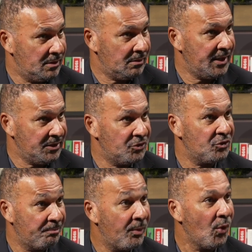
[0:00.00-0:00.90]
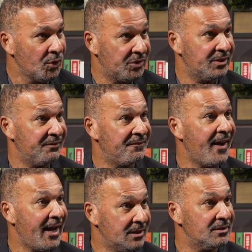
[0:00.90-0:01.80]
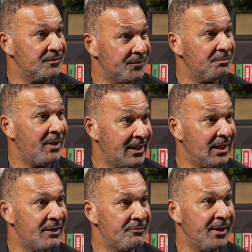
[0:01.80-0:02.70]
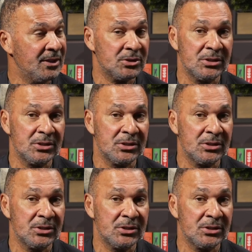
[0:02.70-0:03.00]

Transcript: to support the fact for Black Lives Matter.